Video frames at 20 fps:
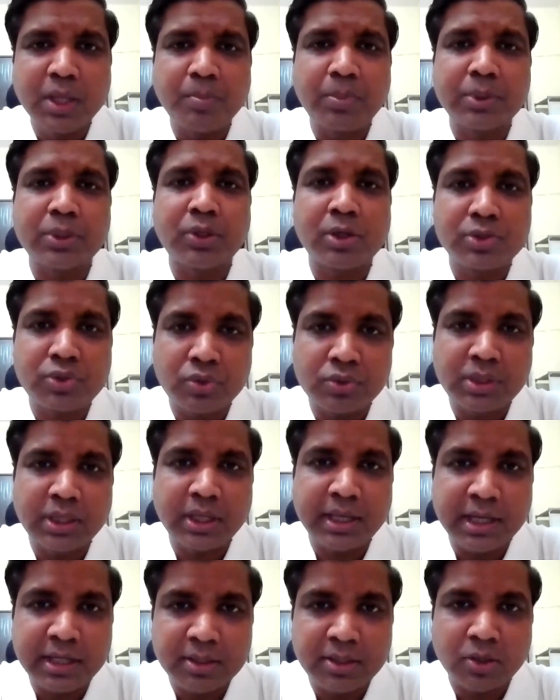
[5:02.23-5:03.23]
but also they
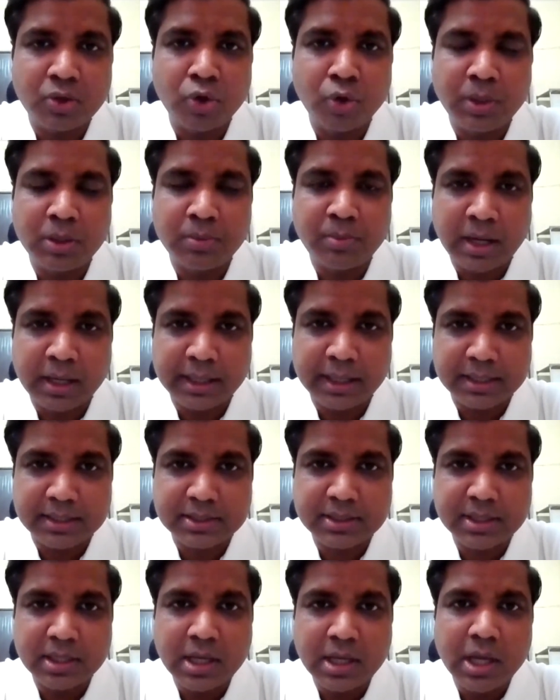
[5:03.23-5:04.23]
hit the global
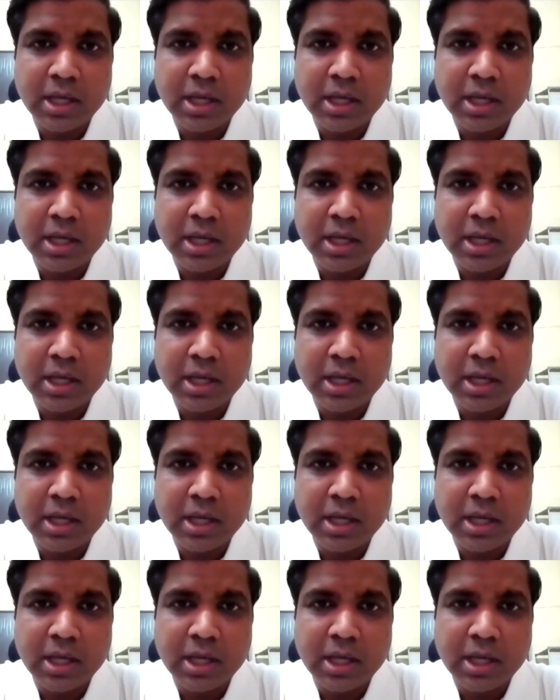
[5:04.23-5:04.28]
markets.